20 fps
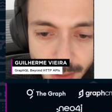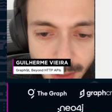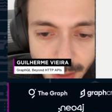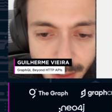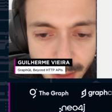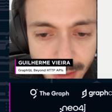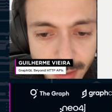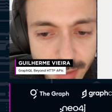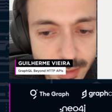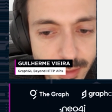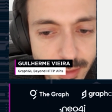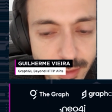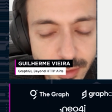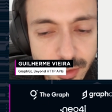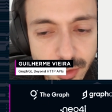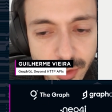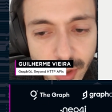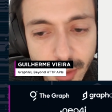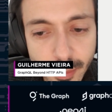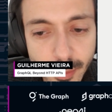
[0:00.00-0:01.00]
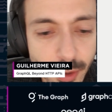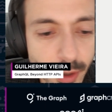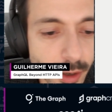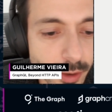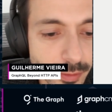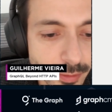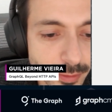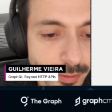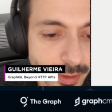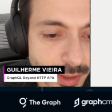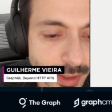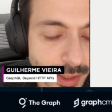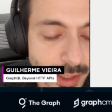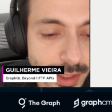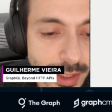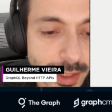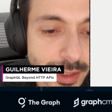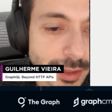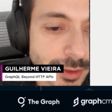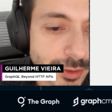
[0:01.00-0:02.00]
and some of the
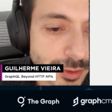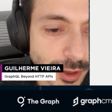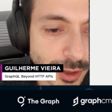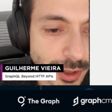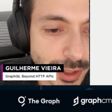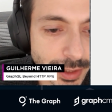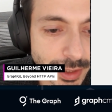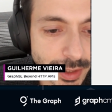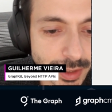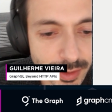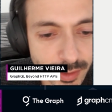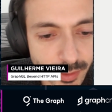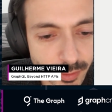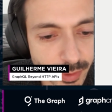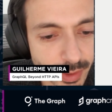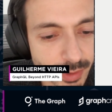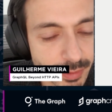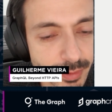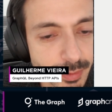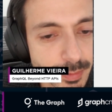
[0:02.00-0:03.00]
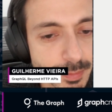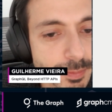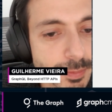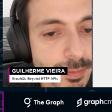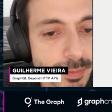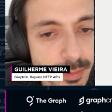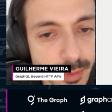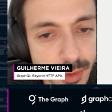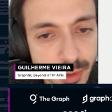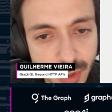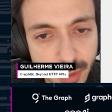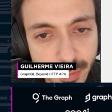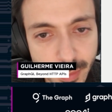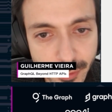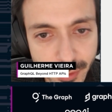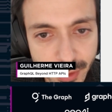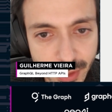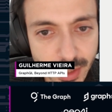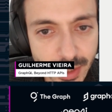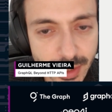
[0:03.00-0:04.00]
latest orders with some
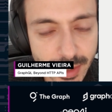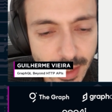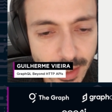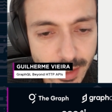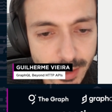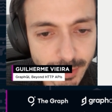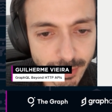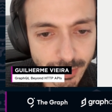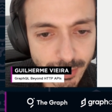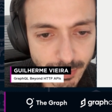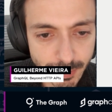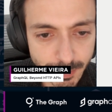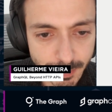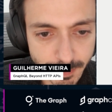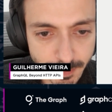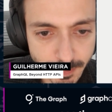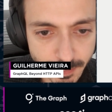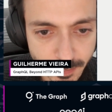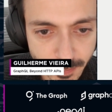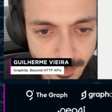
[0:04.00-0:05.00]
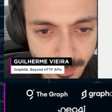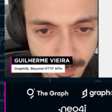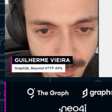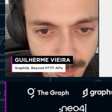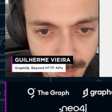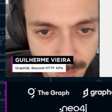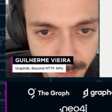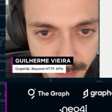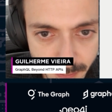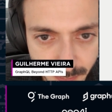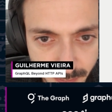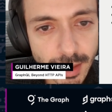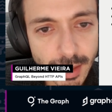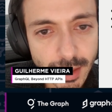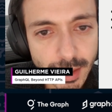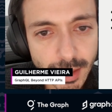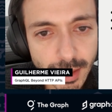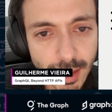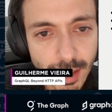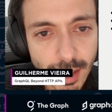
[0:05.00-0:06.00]
of the details.
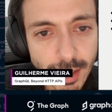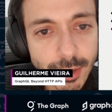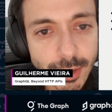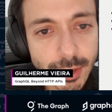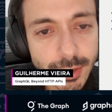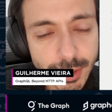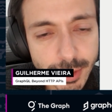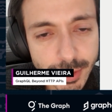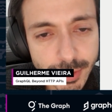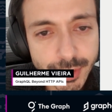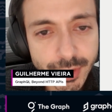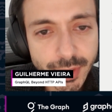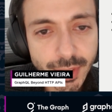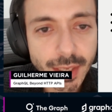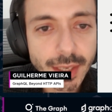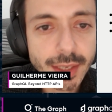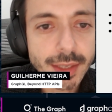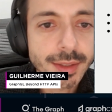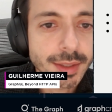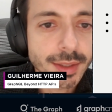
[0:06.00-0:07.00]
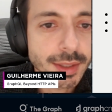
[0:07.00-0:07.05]
Another use case